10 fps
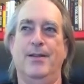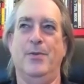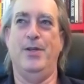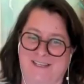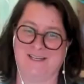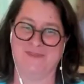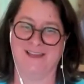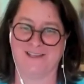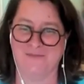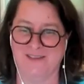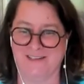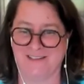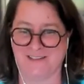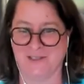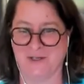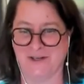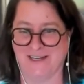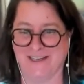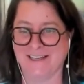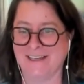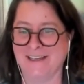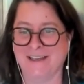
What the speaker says: I don't think I'm that committed to learning.